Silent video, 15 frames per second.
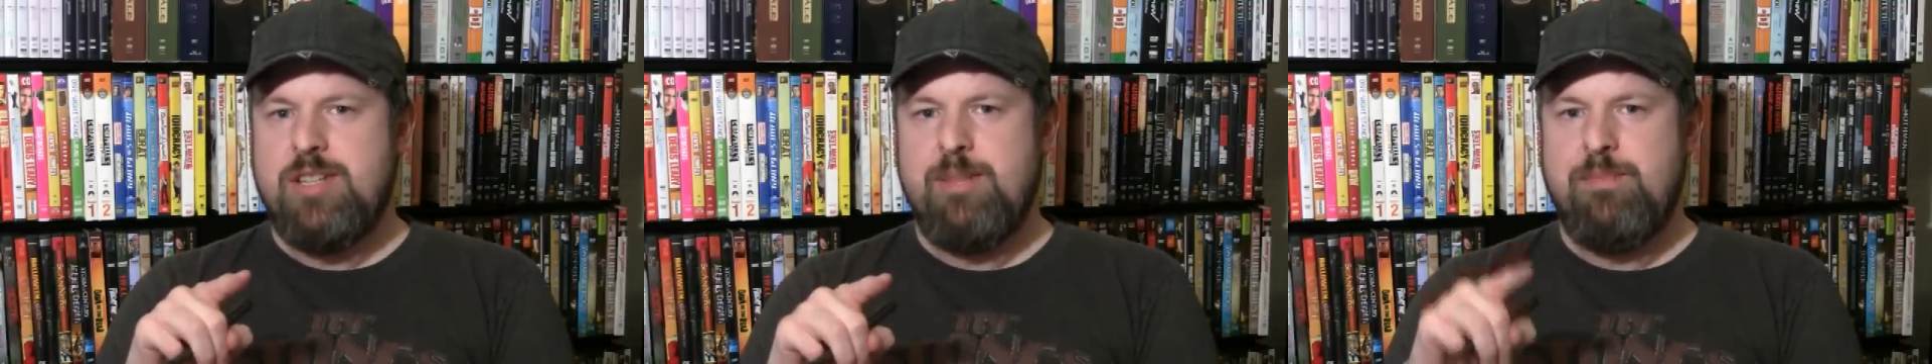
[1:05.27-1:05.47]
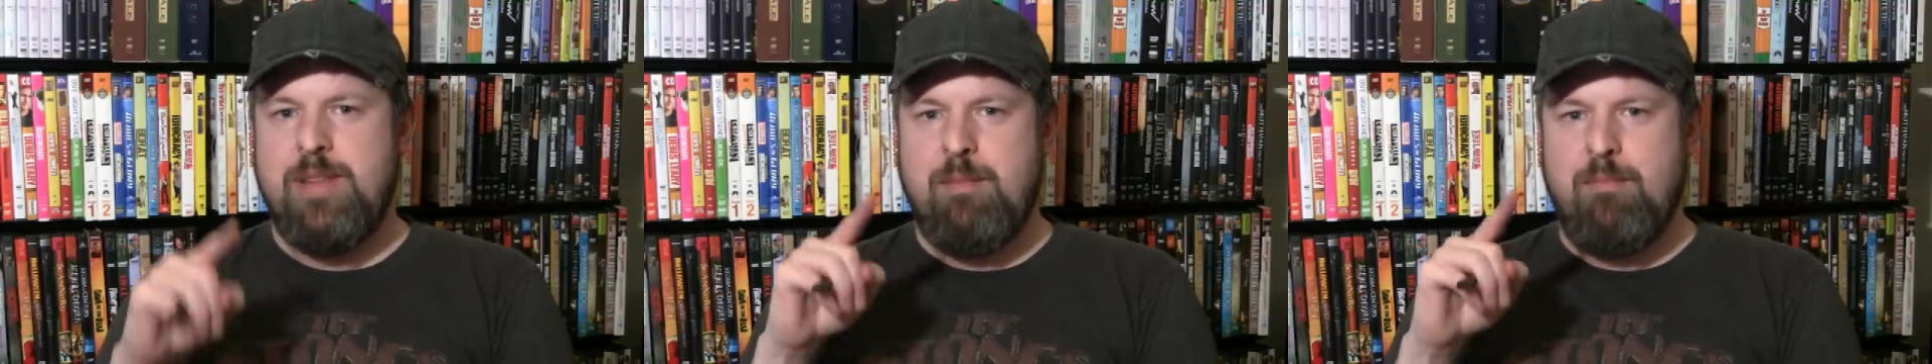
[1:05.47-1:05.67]

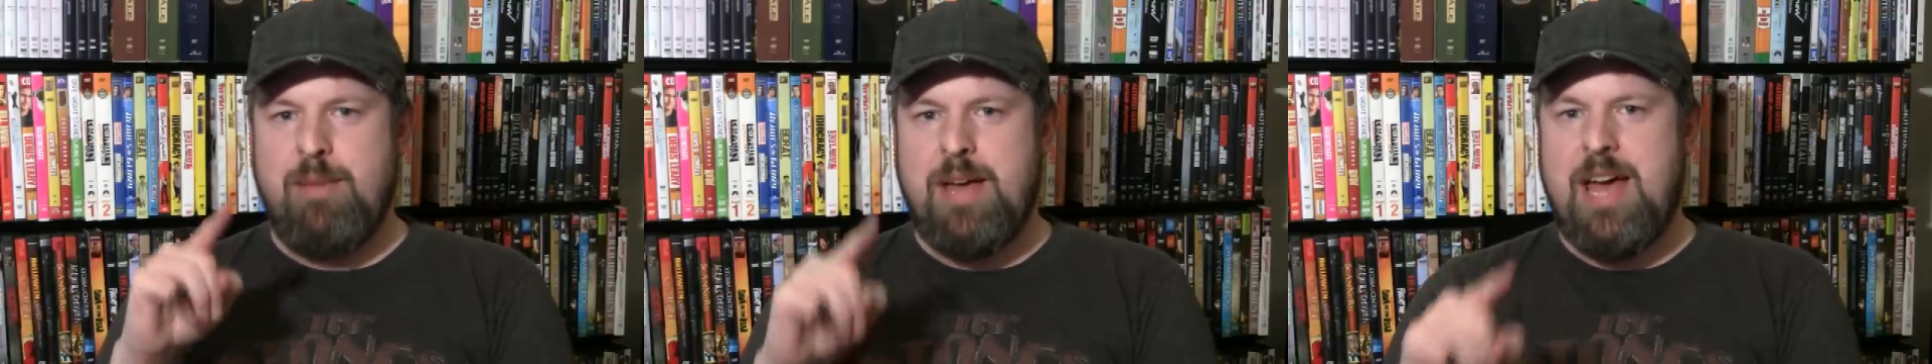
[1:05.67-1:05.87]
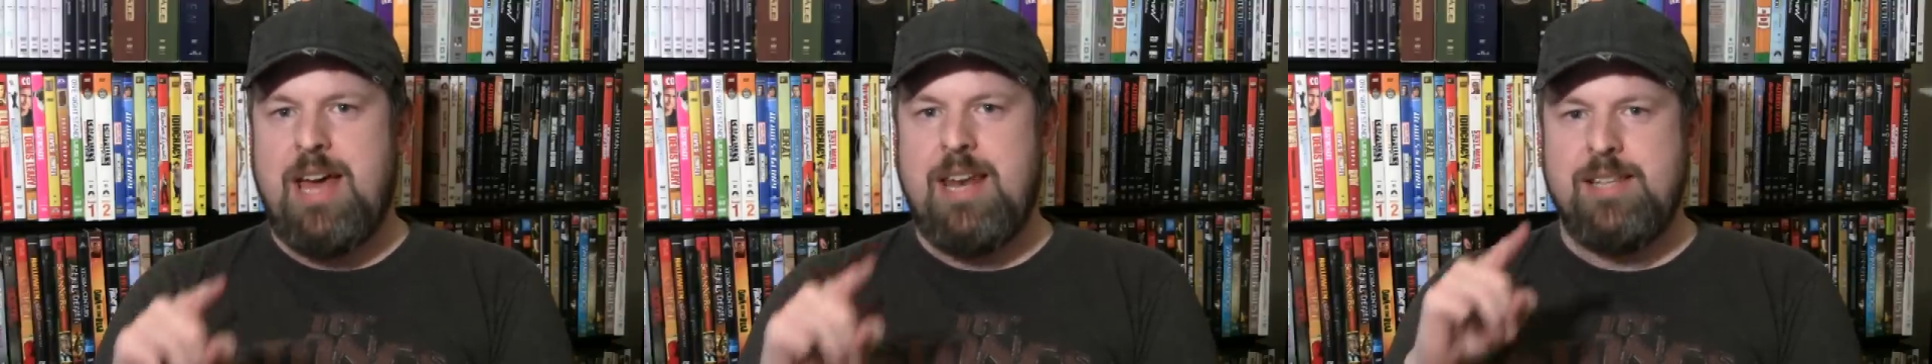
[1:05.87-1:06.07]
something
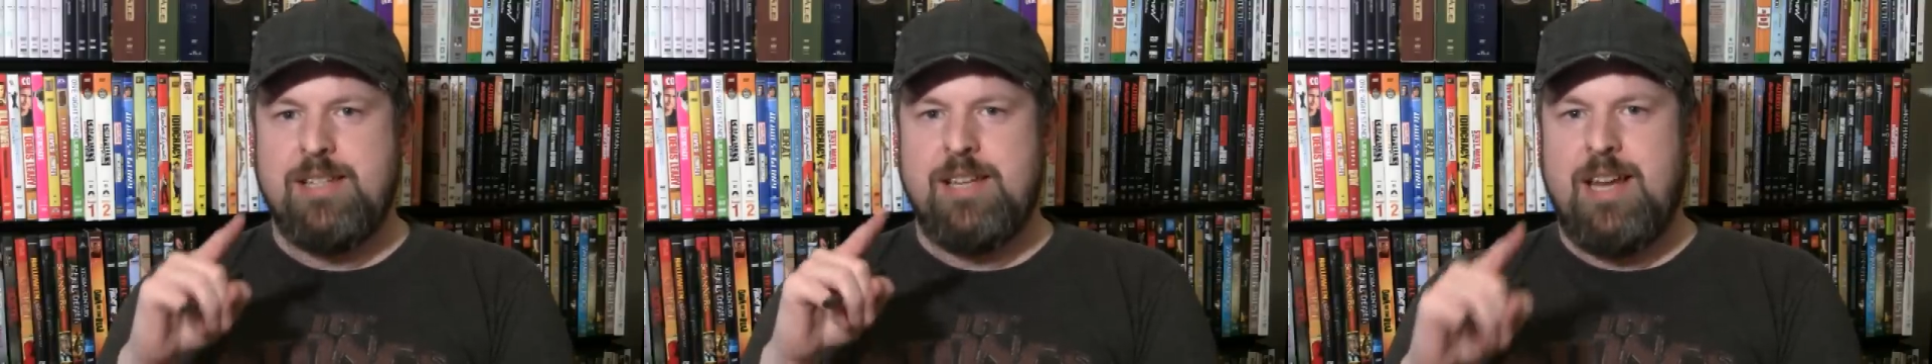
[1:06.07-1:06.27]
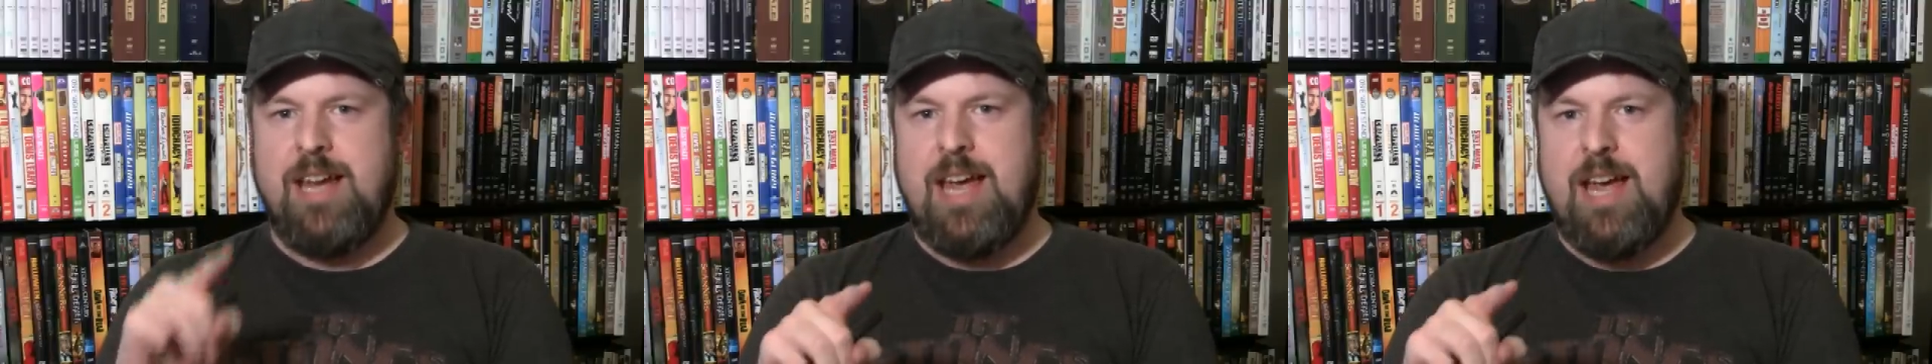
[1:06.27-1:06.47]
bad is
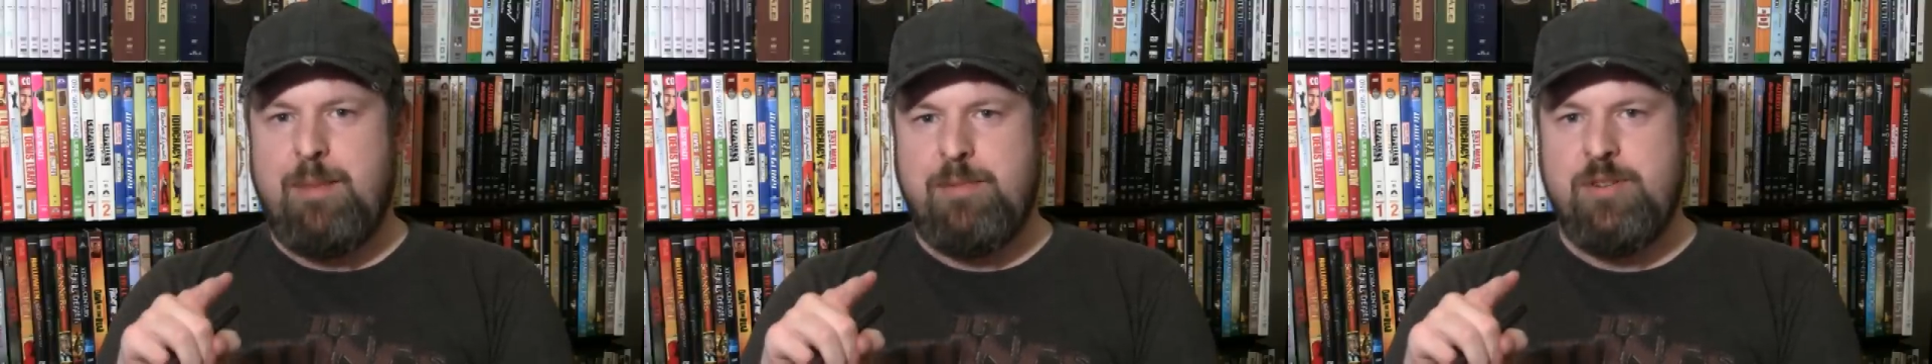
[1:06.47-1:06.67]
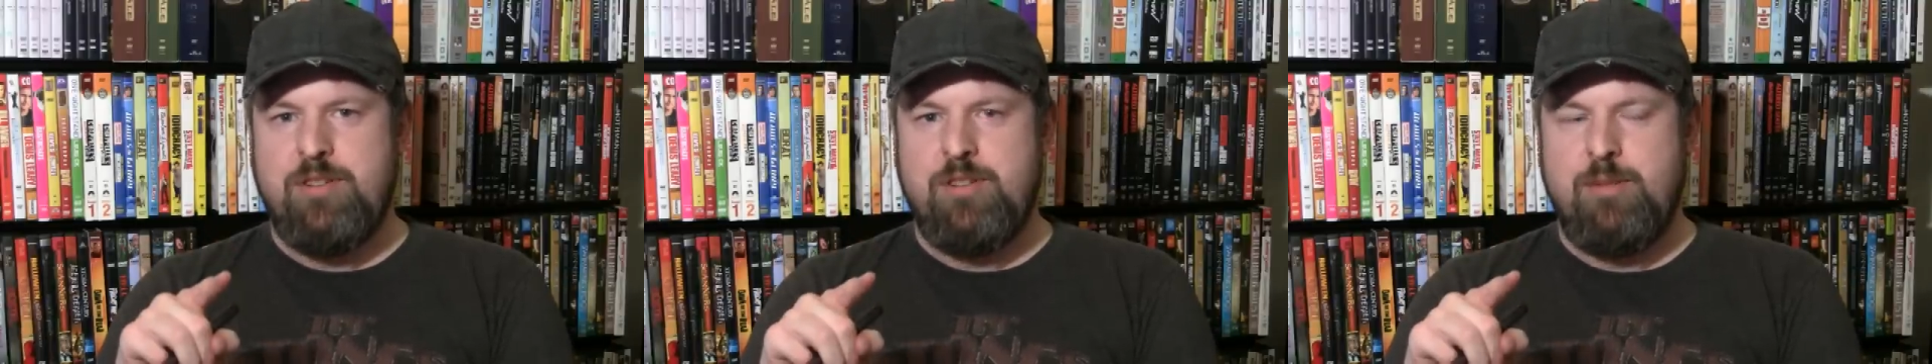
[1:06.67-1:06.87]
going to
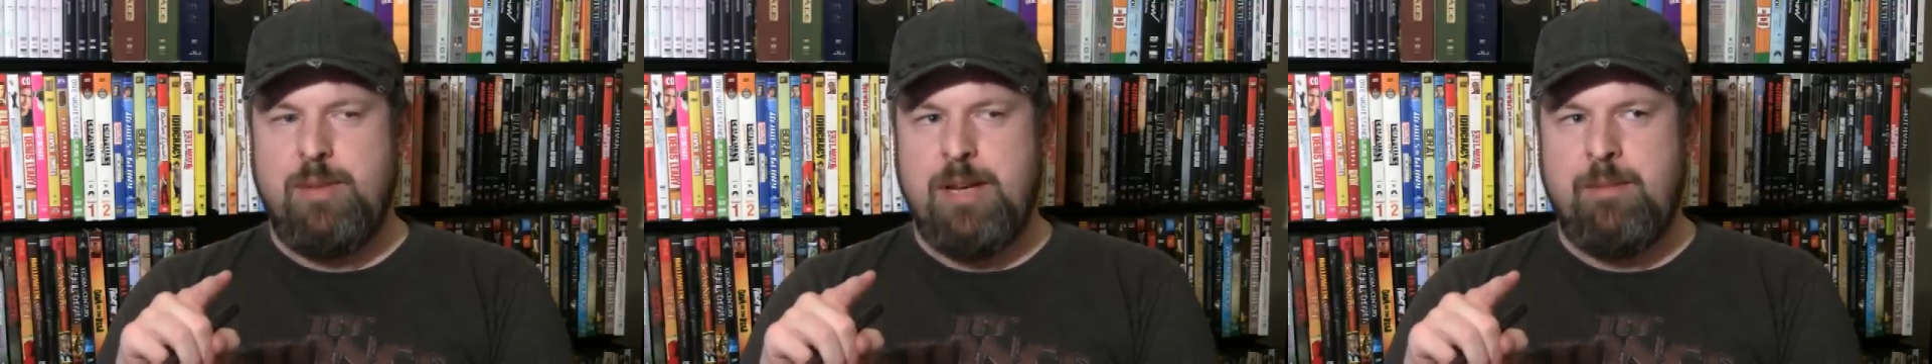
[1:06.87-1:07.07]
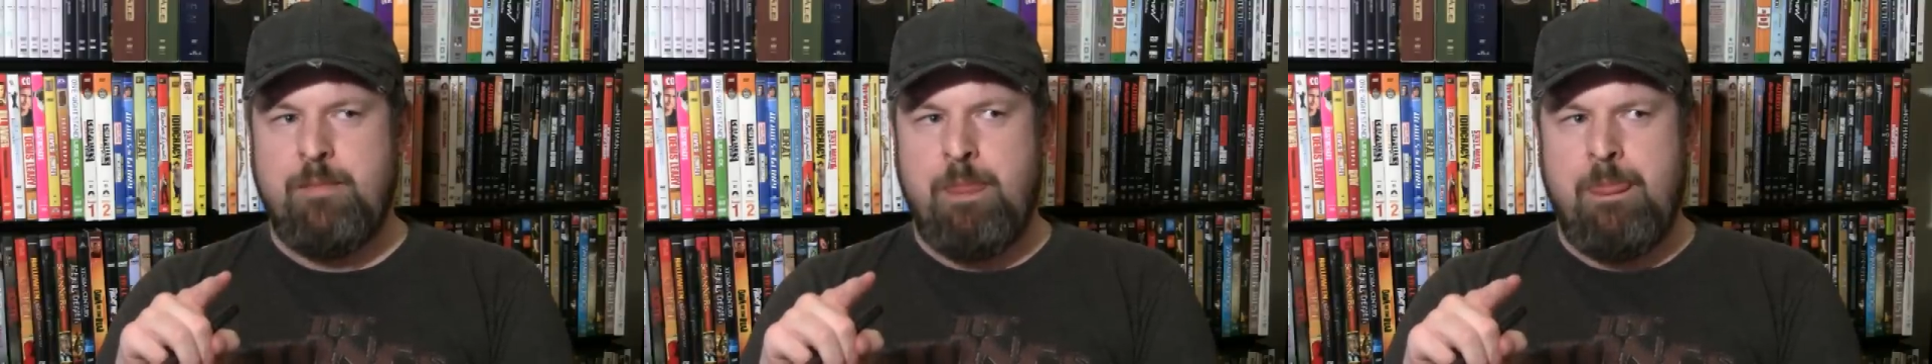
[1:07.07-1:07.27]
happen to
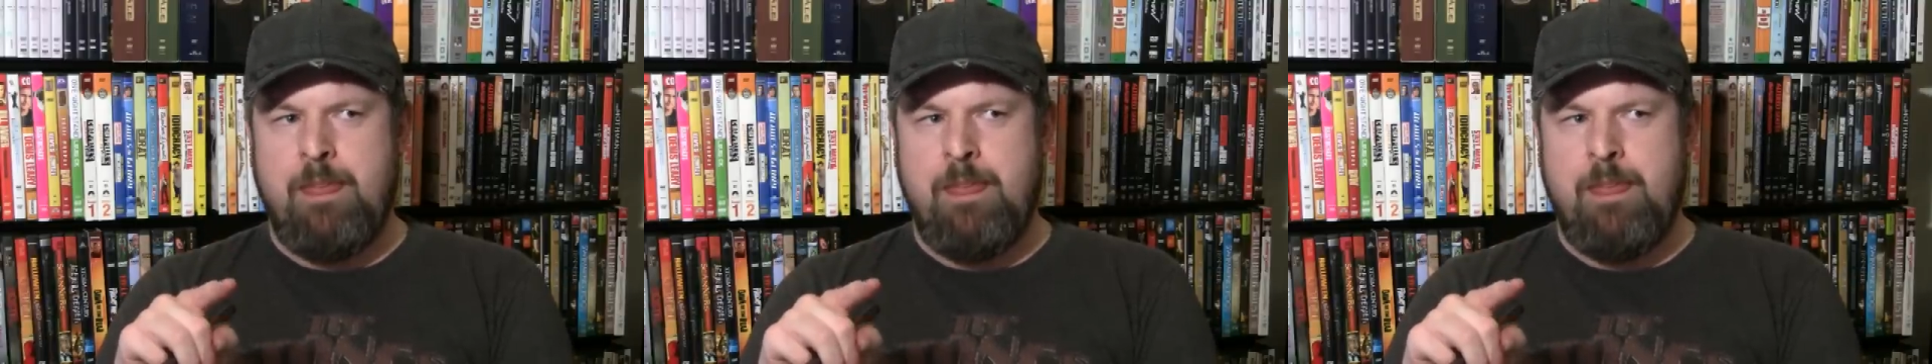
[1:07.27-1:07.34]
me.